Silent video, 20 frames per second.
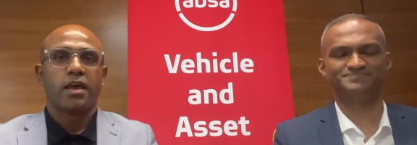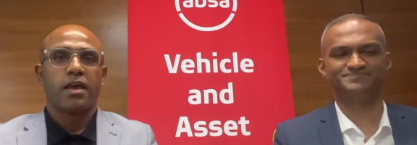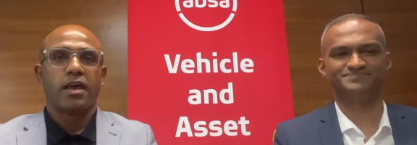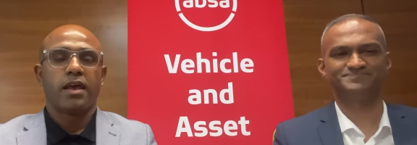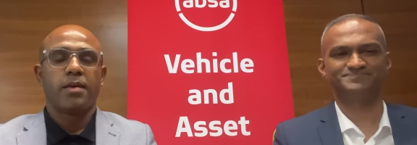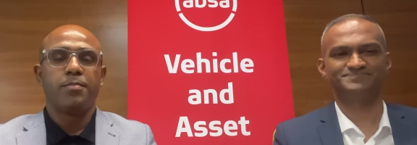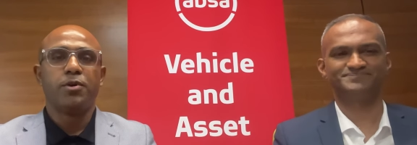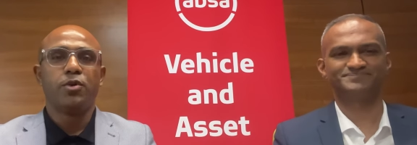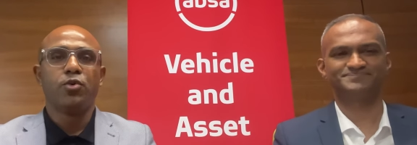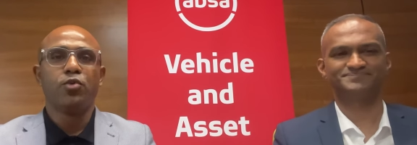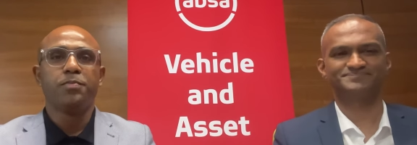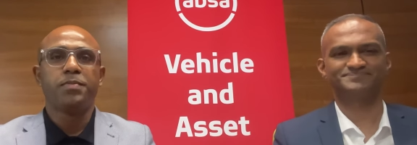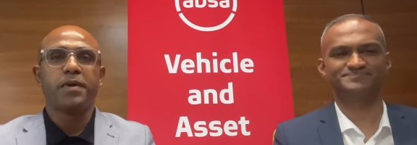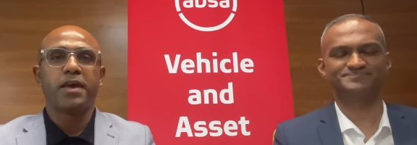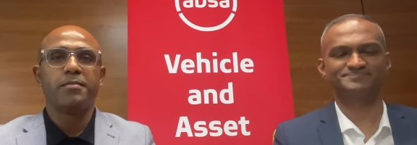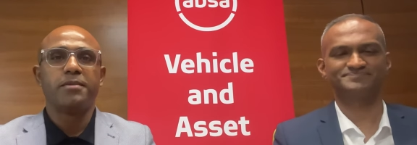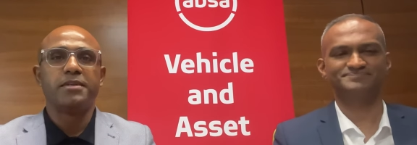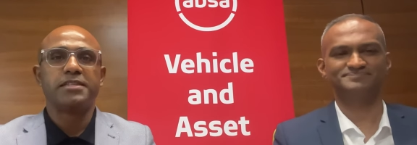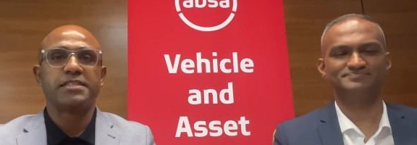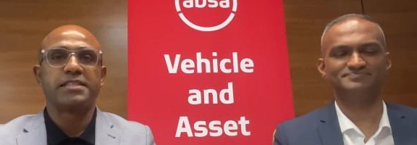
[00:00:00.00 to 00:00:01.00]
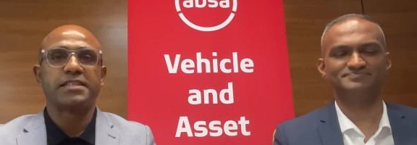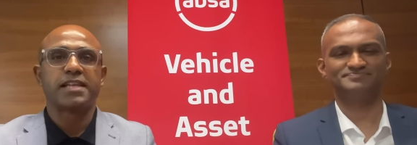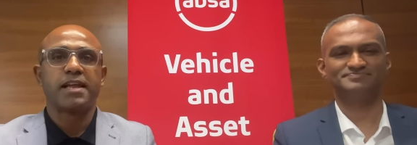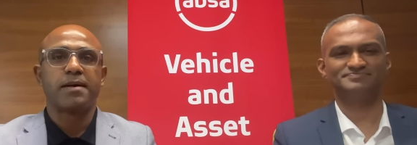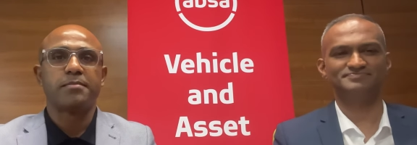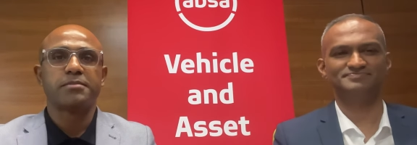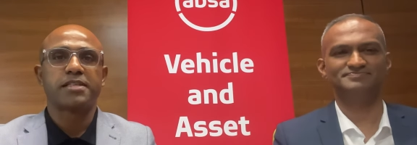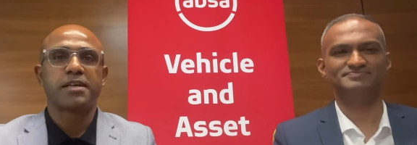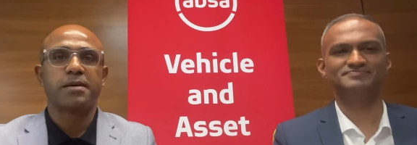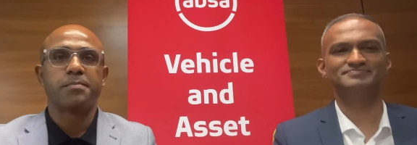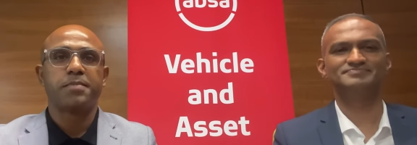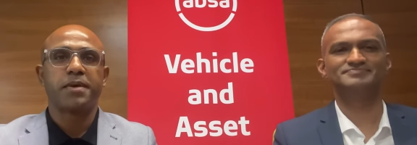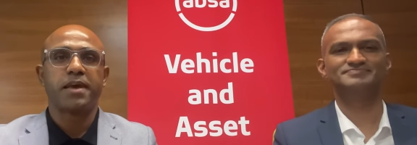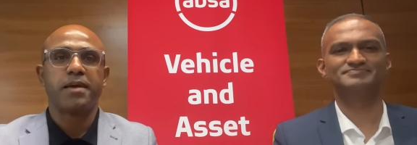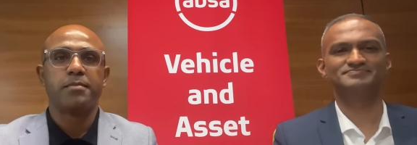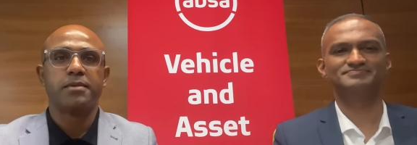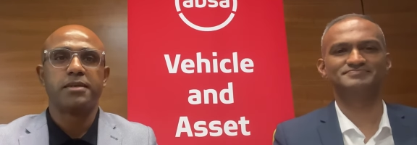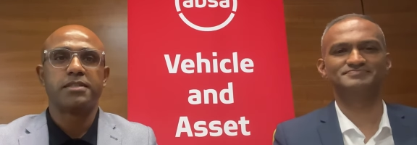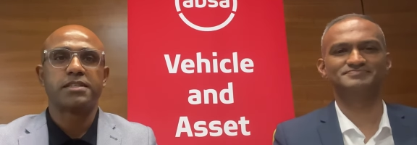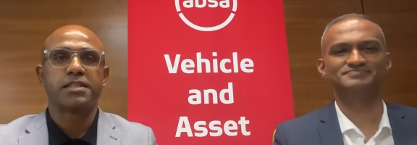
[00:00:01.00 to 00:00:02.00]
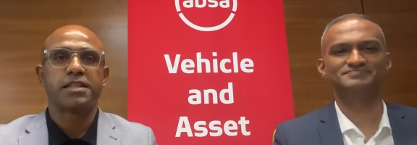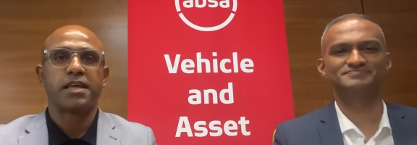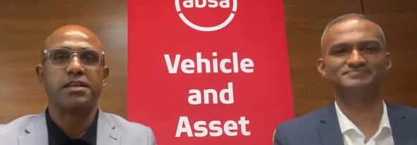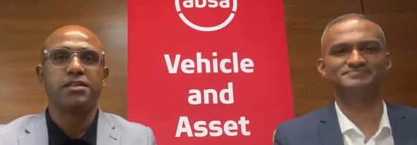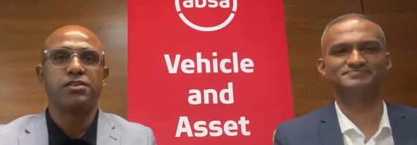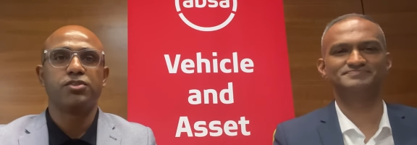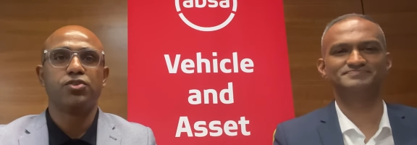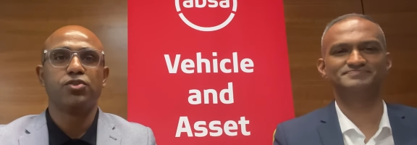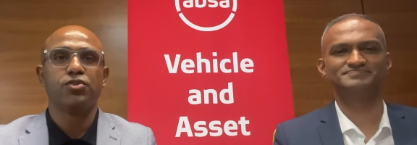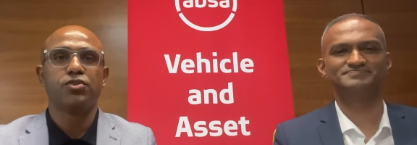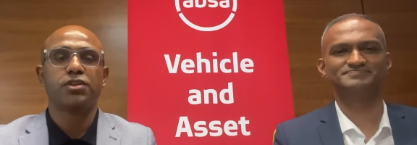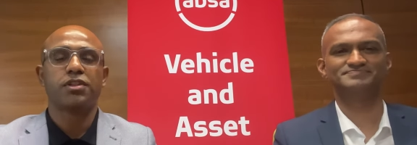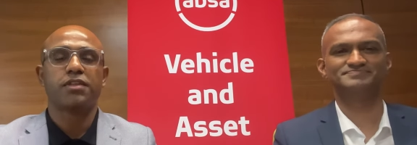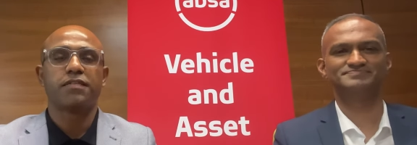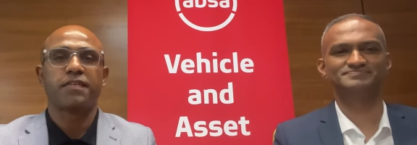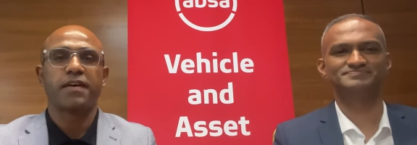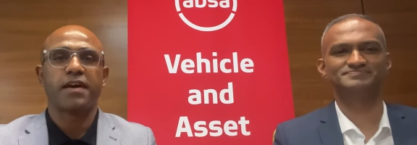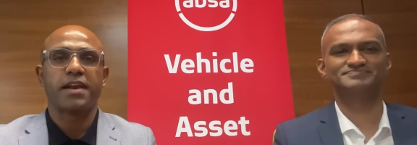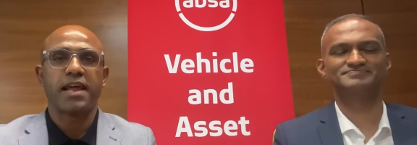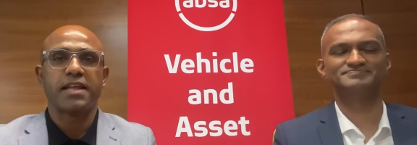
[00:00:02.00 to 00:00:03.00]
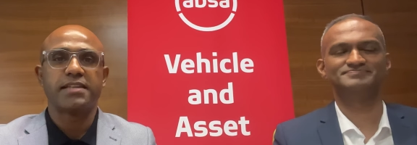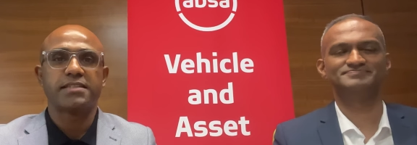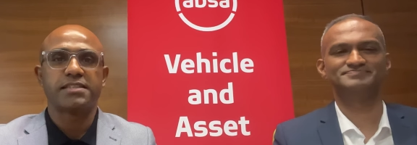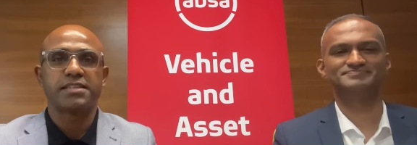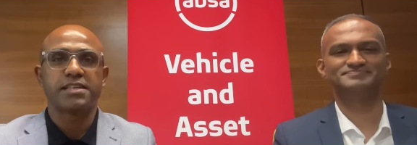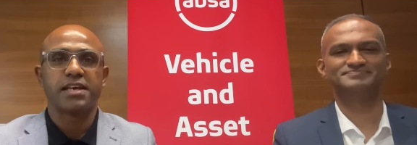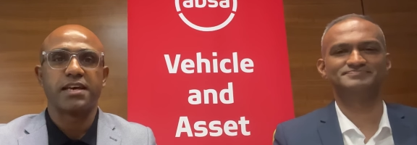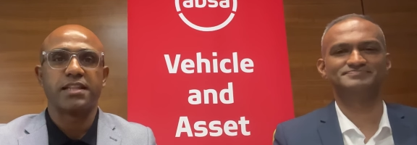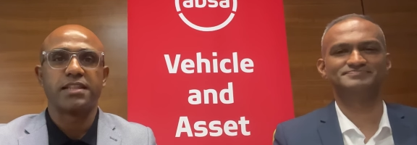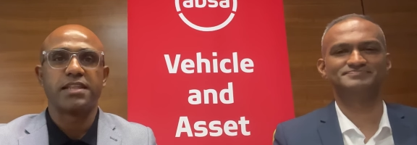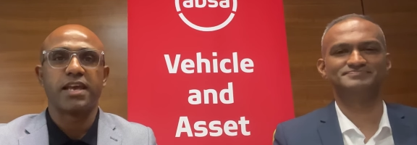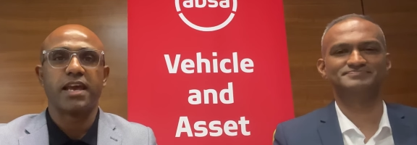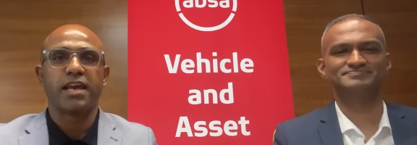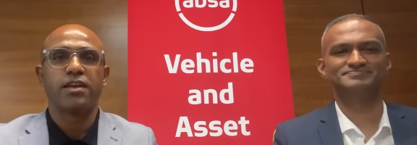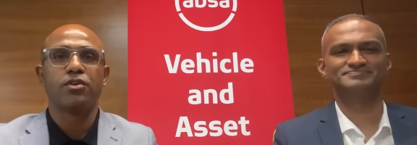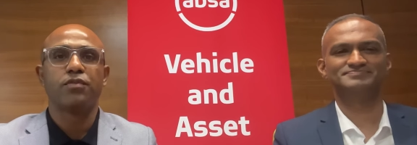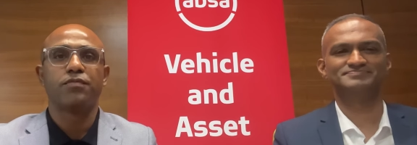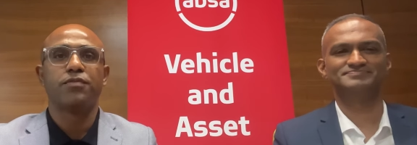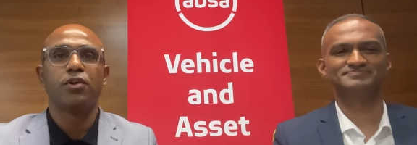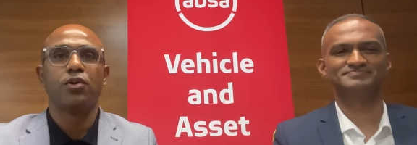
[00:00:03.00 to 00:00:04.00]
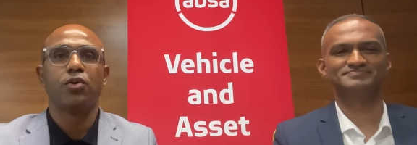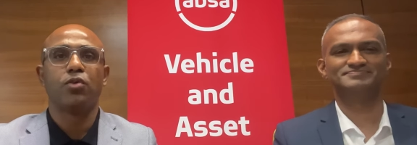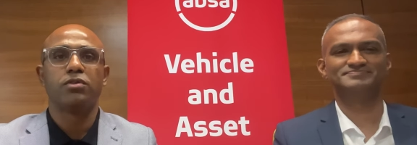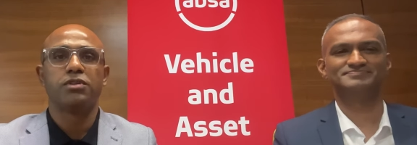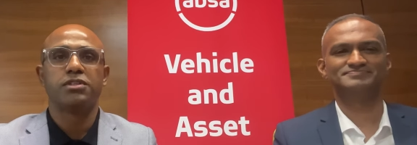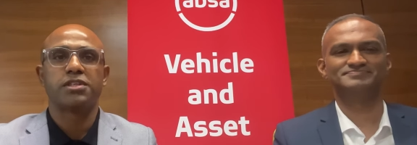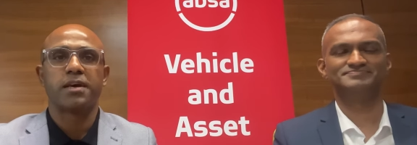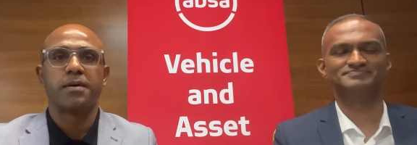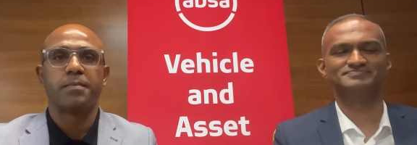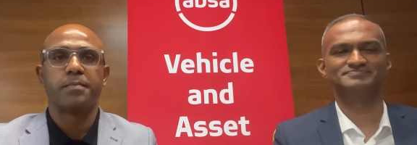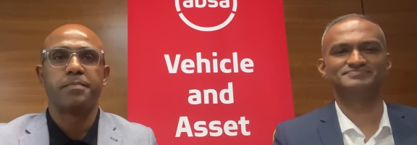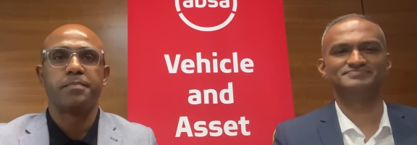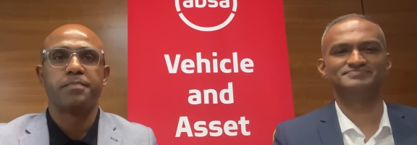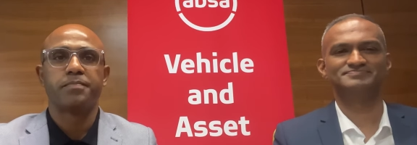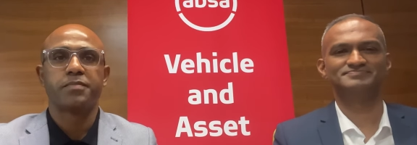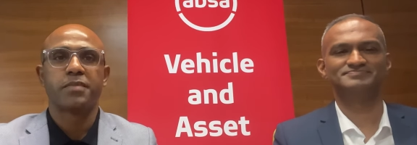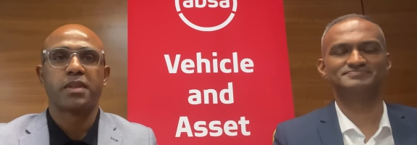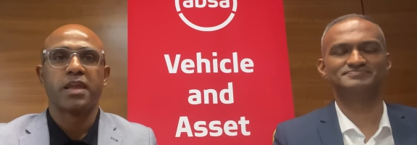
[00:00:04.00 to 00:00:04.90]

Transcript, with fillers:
Speaker 1: A balloon payment is a lump sum payment that is due to the financier at the end of the loan term.